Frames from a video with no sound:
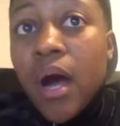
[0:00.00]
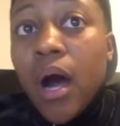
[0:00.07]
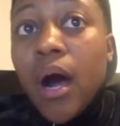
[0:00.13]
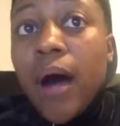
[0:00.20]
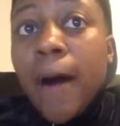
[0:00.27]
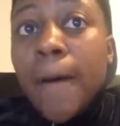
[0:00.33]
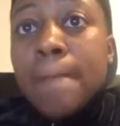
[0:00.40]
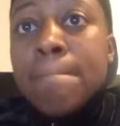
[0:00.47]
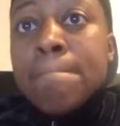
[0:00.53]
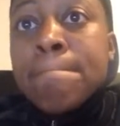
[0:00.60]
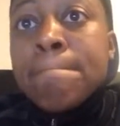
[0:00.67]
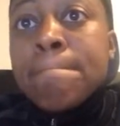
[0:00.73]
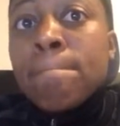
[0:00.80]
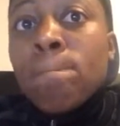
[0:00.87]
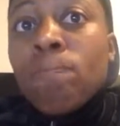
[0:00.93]
Um,
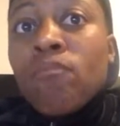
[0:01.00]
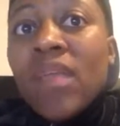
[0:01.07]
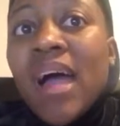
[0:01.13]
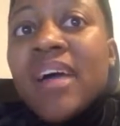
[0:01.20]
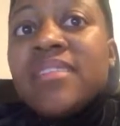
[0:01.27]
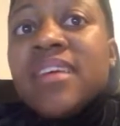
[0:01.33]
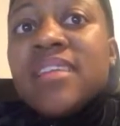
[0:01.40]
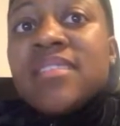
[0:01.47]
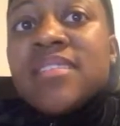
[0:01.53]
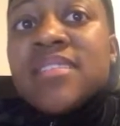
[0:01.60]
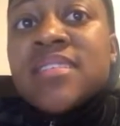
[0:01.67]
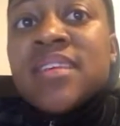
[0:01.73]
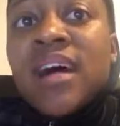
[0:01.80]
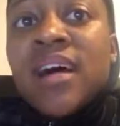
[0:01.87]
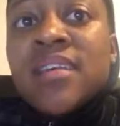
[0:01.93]
I then
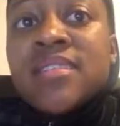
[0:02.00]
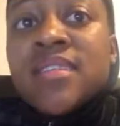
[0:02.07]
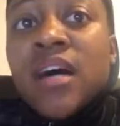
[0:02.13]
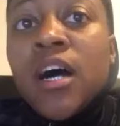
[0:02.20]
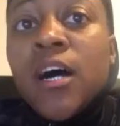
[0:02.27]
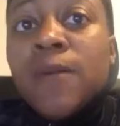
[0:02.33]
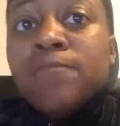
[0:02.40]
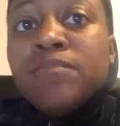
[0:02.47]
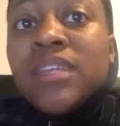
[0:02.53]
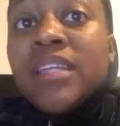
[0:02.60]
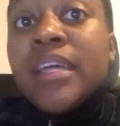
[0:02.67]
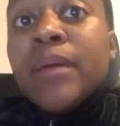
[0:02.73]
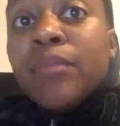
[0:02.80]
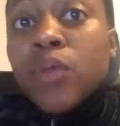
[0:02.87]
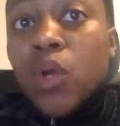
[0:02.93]
discuss the
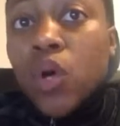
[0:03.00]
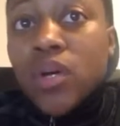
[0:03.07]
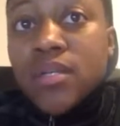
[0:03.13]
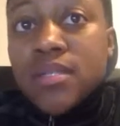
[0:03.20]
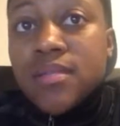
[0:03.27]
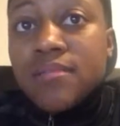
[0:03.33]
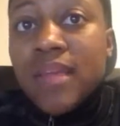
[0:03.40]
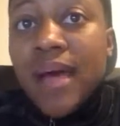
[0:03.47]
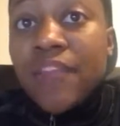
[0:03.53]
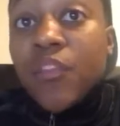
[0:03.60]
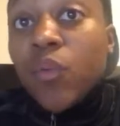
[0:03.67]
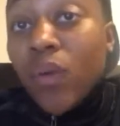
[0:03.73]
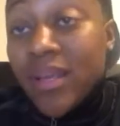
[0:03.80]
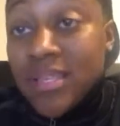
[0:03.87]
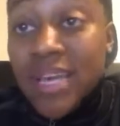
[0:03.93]
labor laws that
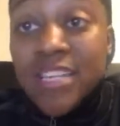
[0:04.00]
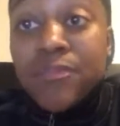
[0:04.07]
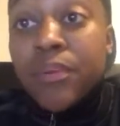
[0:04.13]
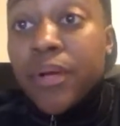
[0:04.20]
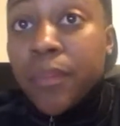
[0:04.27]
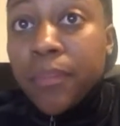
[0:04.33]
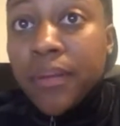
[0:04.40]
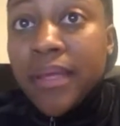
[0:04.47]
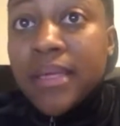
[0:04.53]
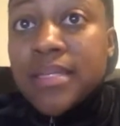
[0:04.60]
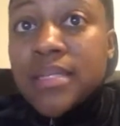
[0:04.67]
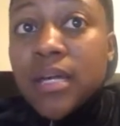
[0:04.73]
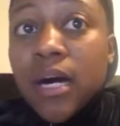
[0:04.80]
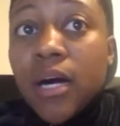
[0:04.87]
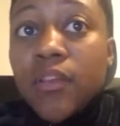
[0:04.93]
the West has put in
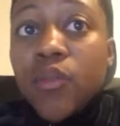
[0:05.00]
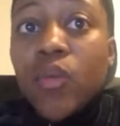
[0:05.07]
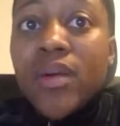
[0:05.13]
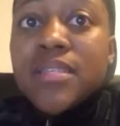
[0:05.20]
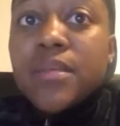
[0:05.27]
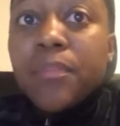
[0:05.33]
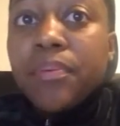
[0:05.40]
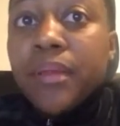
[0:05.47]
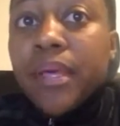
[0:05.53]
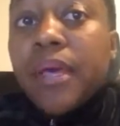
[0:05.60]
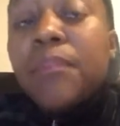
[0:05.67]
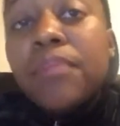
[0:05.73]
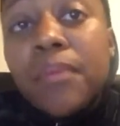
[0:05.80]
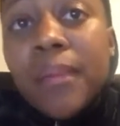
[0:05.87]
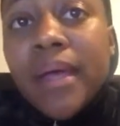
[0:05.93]
place. The West
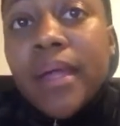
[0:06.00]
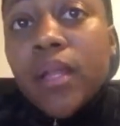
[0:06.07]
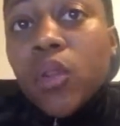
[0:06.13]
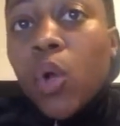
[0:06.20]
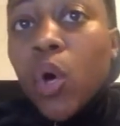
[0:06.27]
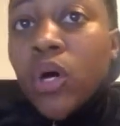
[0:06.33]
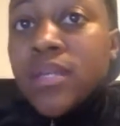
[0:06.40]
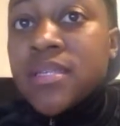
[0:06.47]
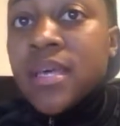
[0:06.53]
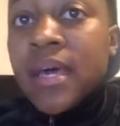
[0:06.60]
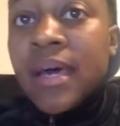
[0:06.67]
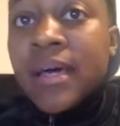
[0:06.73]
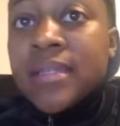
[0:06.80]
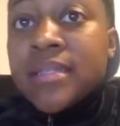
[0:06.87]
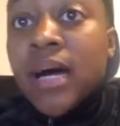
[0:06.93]
implemented laws
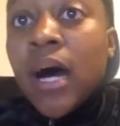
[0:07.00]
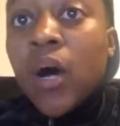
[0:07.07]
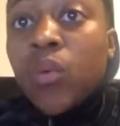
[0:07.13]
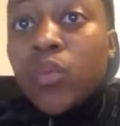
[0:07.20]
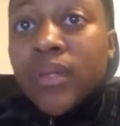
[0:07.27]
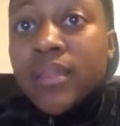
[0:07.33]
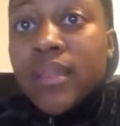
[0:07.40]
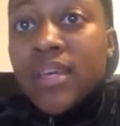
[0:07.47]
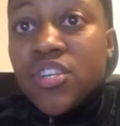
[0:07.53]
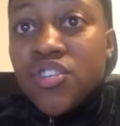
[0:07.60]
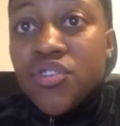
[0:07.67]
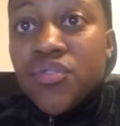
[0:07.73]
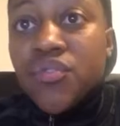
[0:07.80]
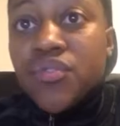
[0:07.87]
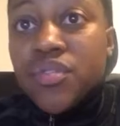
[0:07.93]
to help with
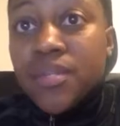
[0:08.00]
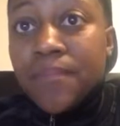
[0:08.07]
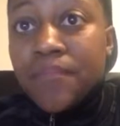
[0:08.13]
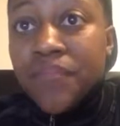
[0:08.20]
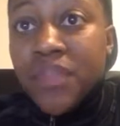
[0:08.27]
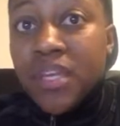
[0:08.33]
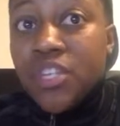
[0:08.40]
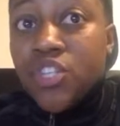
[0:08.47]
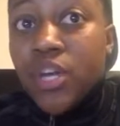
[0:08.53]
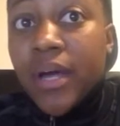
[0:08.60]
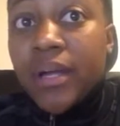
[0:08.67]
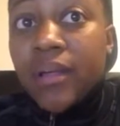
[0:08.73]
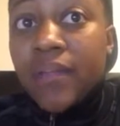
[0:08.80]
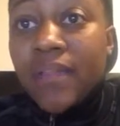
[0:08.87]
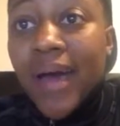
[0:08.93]
issues in
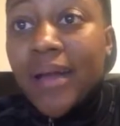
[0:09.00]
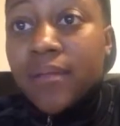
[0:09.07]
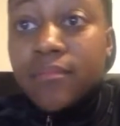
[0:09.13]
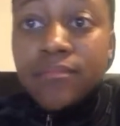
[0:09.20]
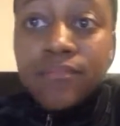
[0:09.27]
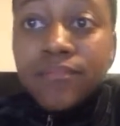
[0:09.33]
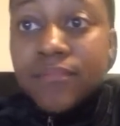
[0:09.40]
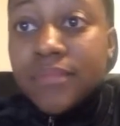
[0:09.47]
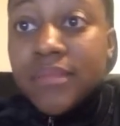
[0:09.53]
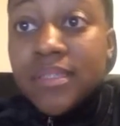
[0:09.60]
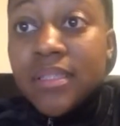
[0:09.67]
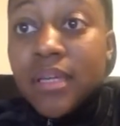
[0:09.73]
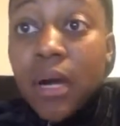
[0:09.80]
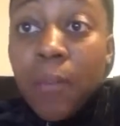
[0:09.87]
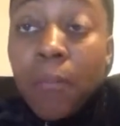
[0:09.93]
China that
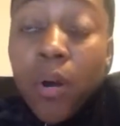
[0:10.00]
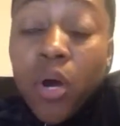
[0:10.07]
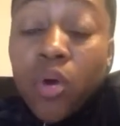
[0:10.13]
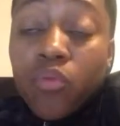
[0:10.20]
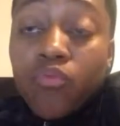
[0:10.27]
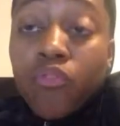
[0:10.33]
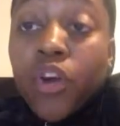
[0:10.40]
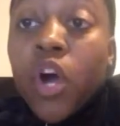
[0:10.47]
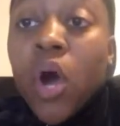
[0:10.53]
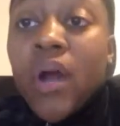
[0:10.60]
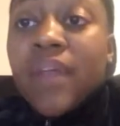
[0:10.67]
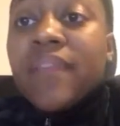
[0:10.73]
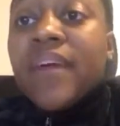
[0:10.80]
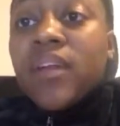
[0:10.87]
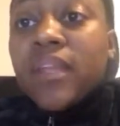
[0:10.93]

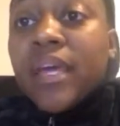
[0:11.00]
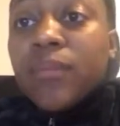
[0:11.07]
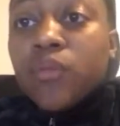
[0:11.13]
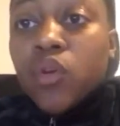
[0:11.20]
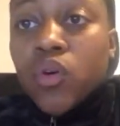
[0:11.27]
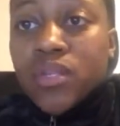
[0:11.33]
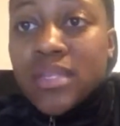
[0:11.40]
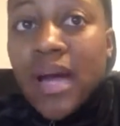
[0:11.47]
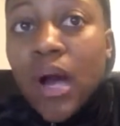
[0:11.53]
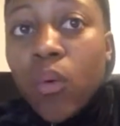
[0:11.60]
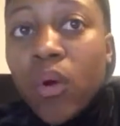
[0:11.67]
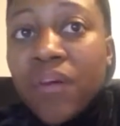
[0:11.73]
regarding their labor laws.